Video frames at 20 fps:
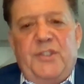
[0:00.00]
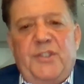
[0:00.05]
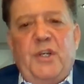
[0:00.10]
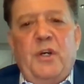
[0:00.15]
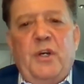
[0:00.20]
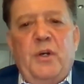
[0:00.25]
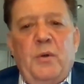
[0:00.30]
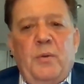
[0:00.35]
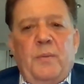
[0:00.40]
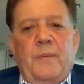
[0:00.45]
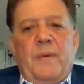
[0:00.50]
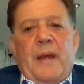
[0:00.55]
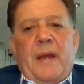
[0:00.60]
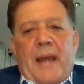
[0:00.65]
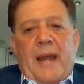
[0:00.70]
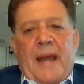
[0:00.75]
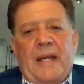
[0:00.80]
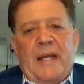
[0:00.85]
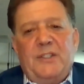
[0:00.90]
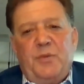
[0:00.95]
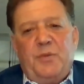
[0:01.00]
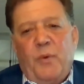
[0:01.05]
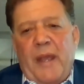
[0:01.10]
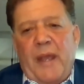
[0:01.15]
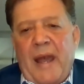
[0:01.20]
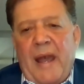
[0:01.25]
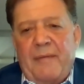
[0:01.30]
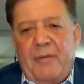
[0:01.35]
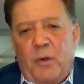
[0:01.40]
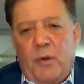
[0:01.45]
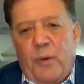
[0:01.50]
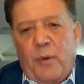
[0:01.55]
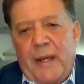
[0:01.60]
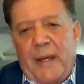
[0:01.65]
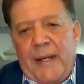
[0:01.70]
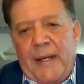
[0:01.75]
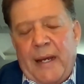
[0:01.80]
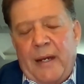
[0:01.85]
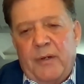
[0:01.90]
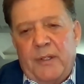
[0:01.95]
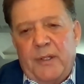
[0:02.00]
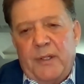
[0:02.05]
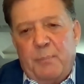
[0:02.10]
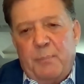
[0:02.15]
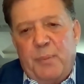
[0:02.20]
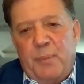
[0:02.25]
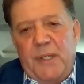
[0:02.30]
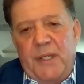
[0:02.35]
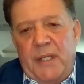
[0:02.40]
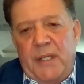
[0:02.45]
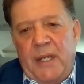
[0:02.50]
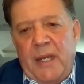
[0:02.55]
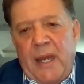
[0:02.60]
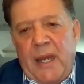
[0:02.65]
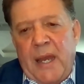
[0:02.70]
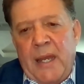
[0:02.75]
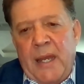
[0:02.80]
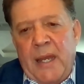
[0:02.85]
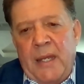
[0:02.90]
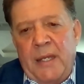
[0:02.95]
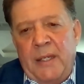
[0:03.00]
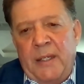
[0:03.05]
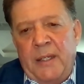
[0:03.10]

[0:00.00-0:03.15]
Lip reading: So as we have it right now in the PEA,